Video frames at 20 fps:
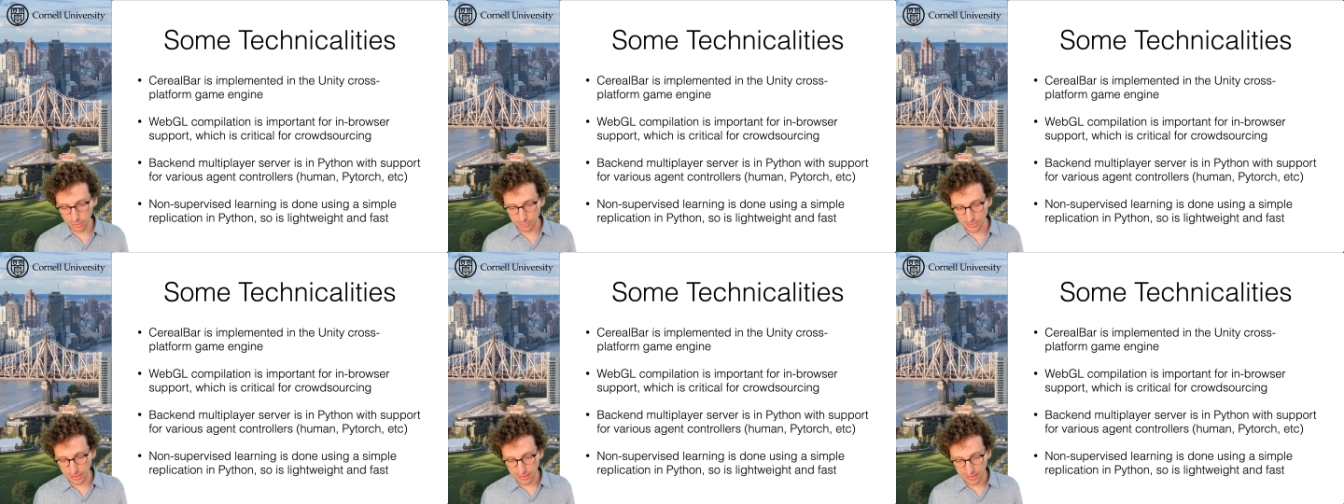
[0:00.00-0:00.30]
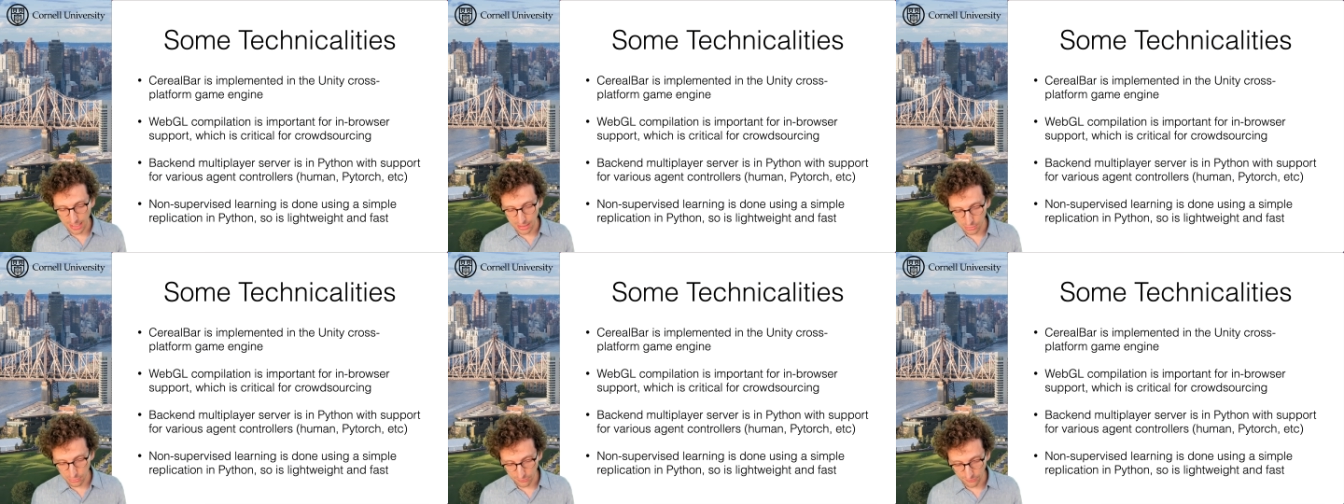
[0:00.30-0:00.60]

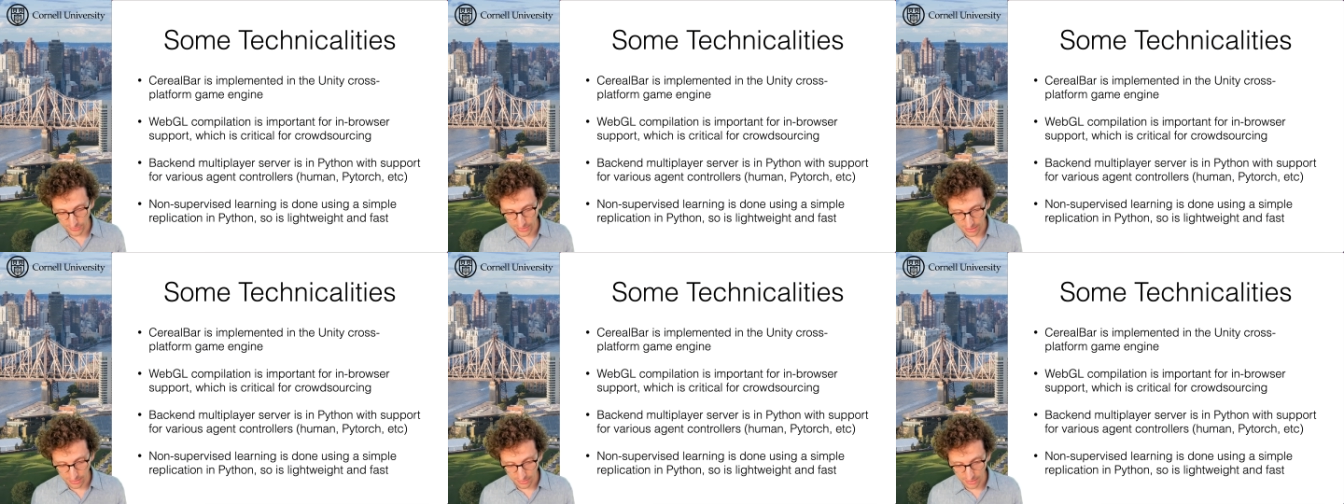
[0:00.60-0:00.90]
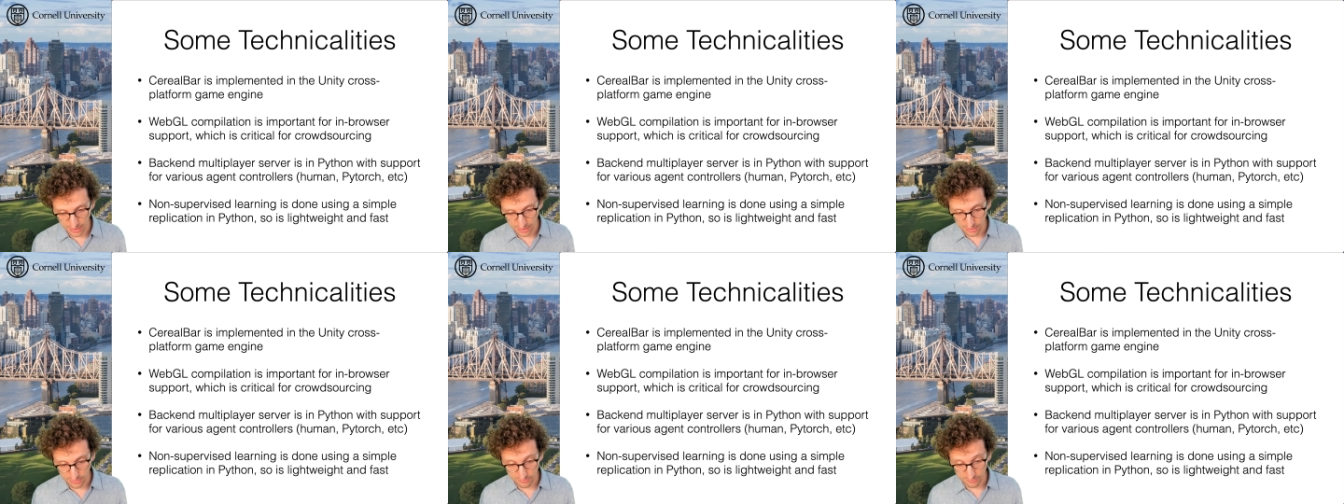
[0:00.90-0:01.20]
kind of
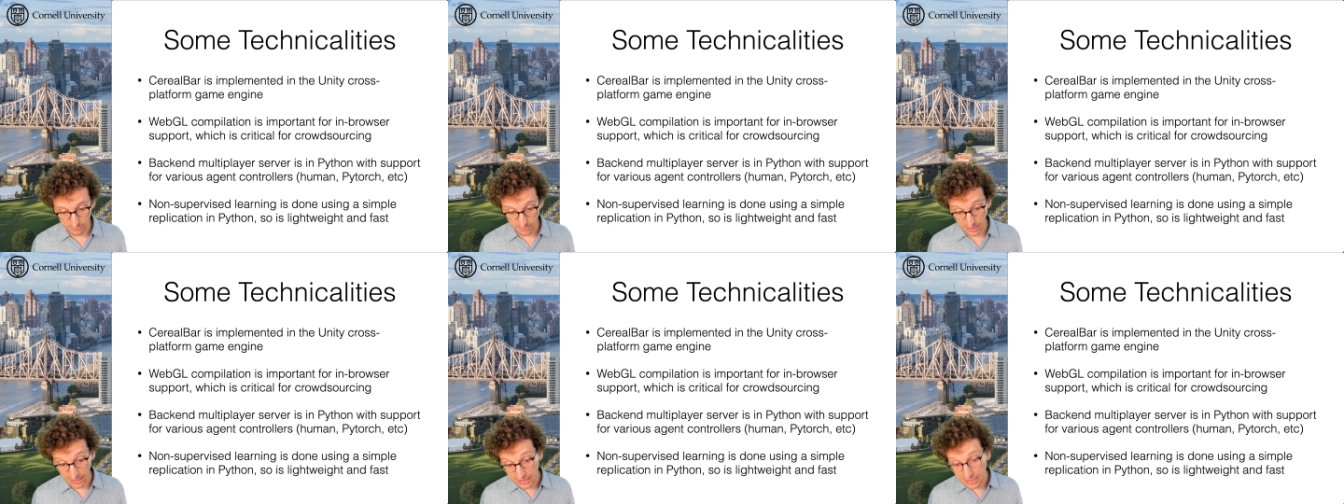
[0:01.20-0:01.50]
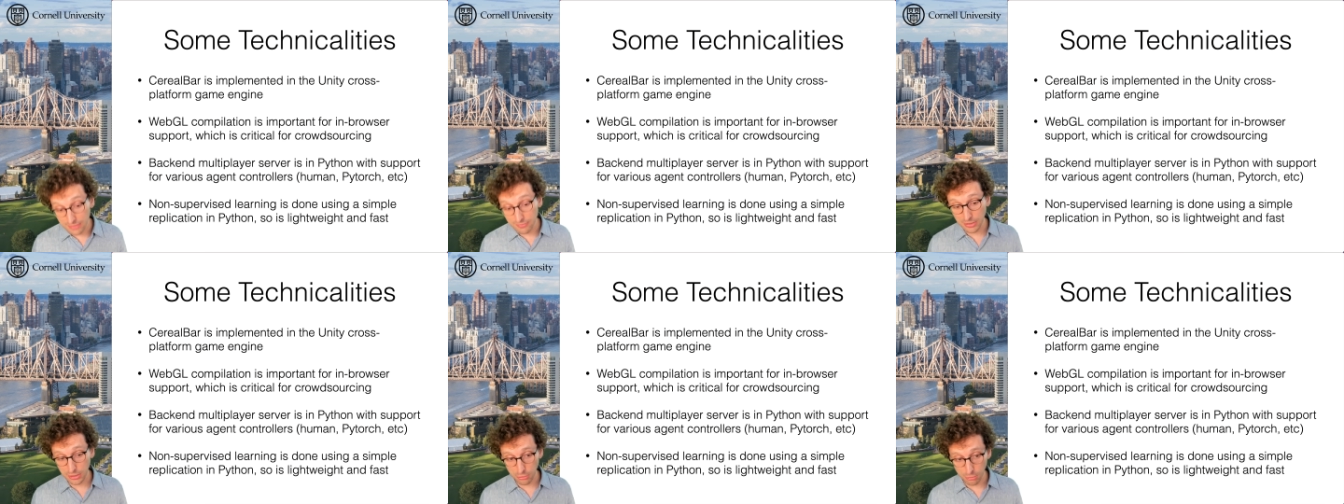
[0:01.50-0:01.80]

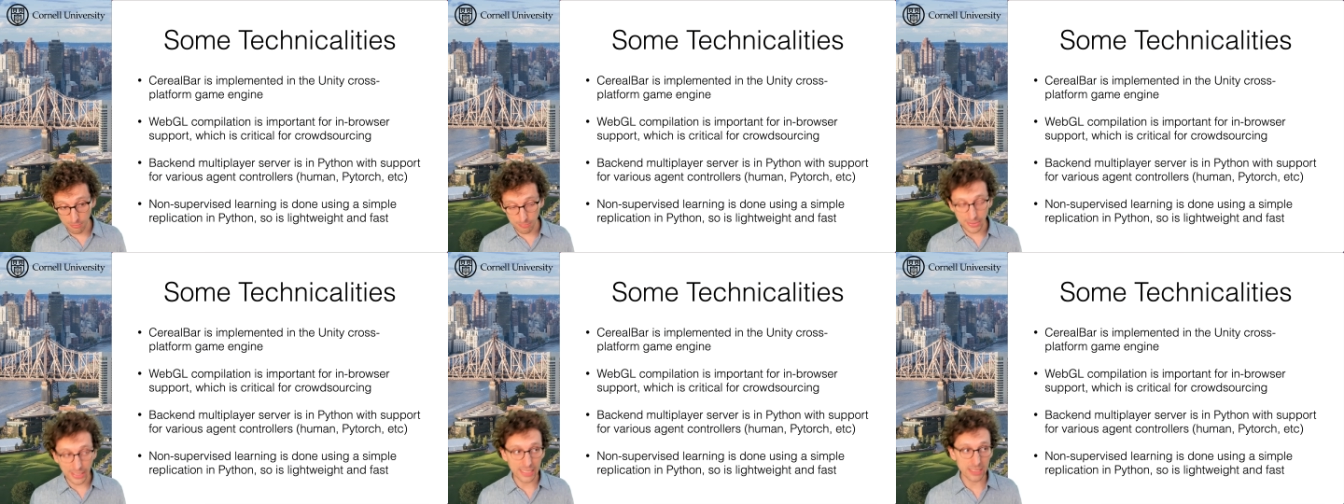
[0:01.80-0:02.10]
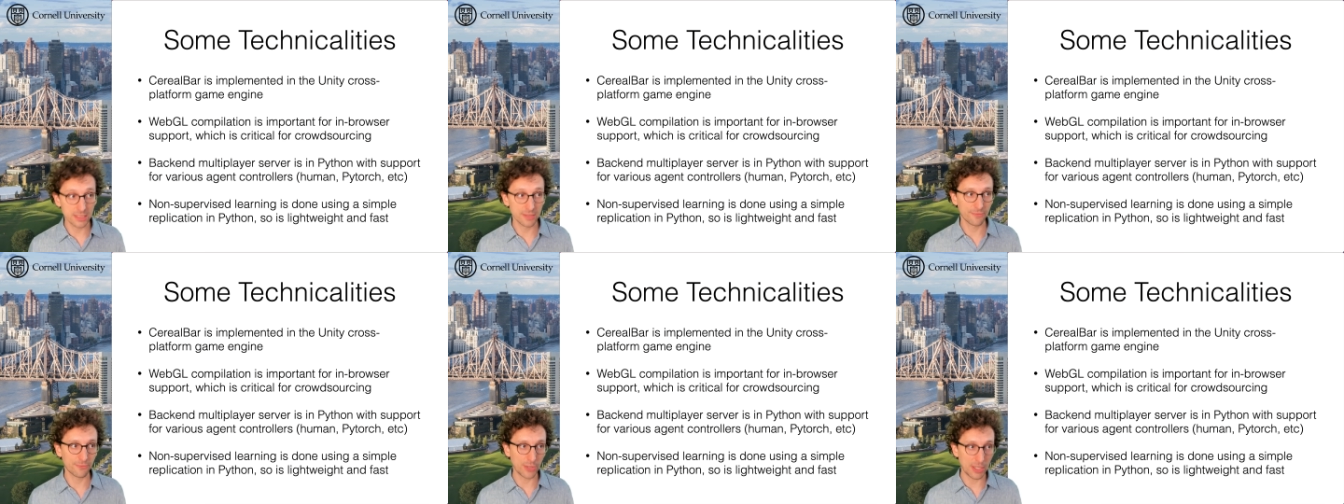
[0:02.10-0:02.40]
relatively
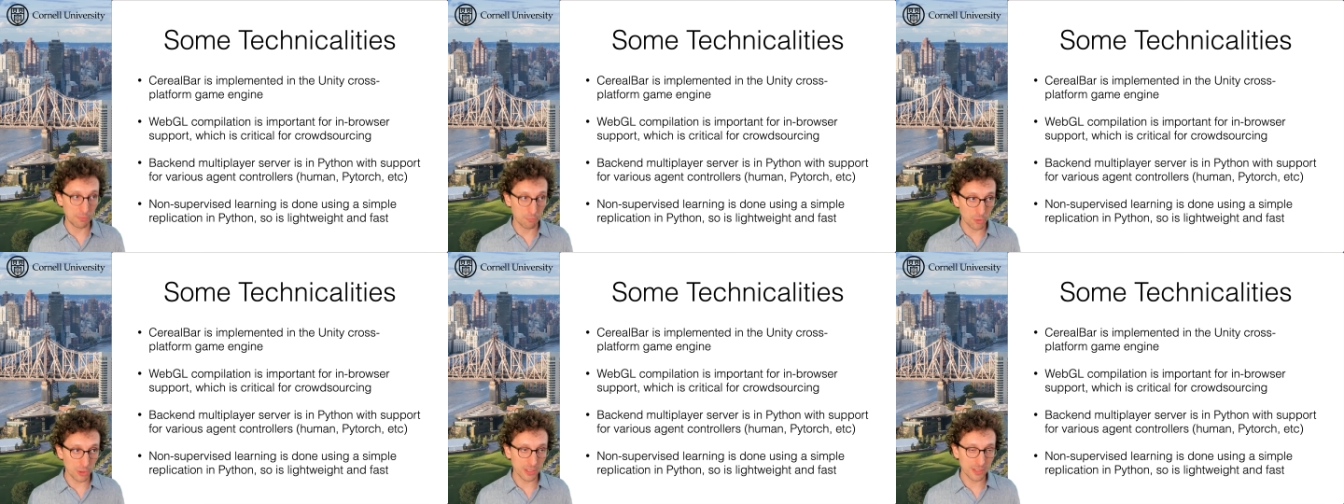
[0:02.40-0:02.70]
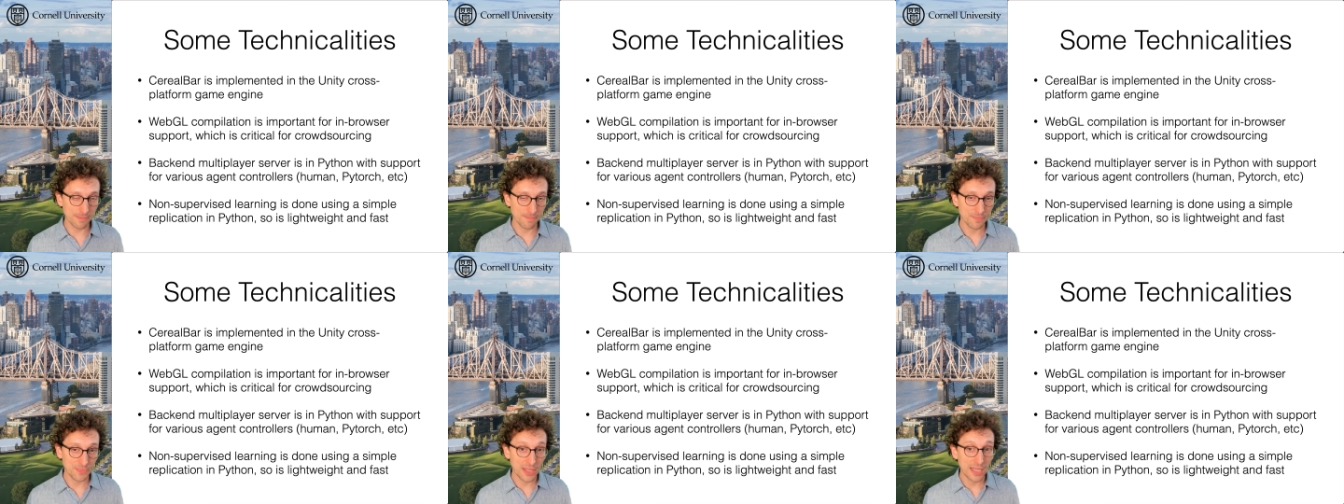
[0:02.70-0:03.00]
complex
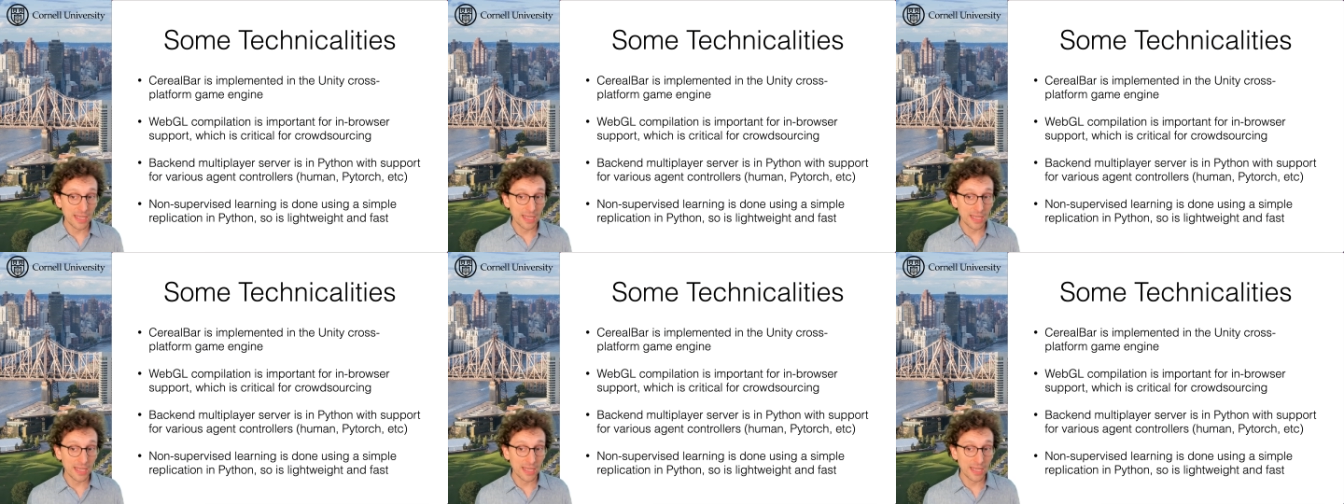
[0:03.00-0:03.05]
framework.